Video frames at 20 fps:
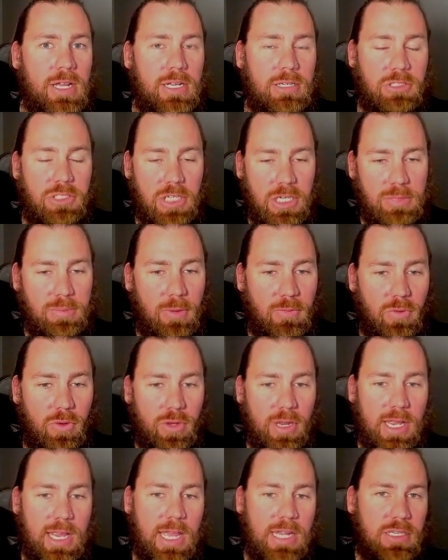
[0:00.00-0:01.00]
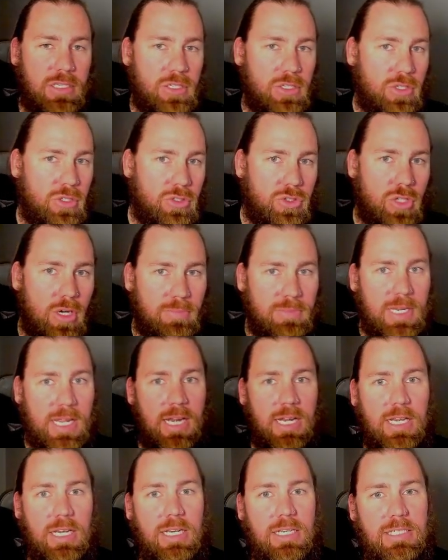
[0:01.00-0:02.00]
Just before they get to you, drop down
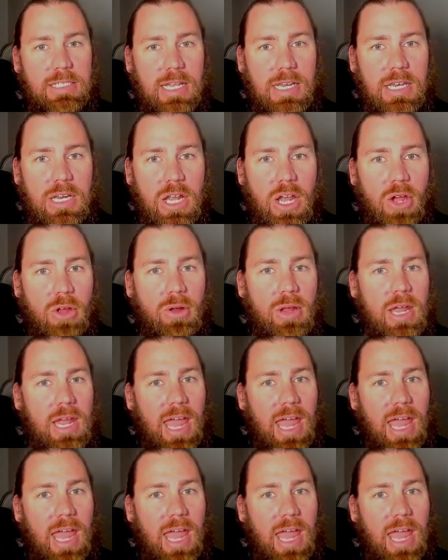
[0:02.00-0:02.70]
an Incendio,